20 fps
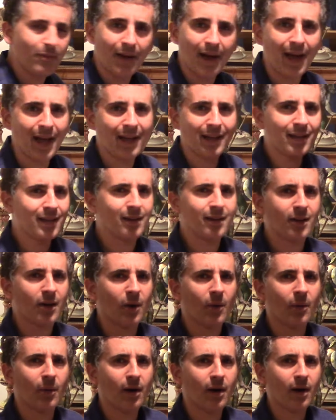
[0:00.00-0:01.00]
I can
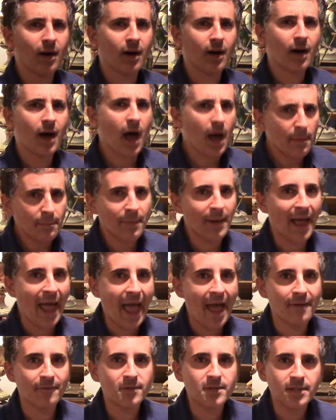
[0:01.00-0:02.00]
go up a
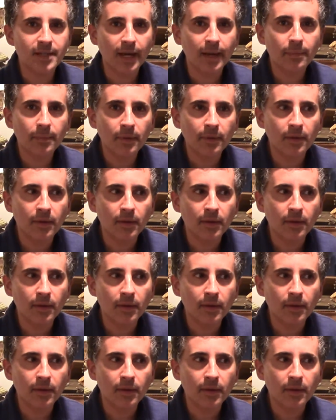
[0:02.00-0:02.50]
half step,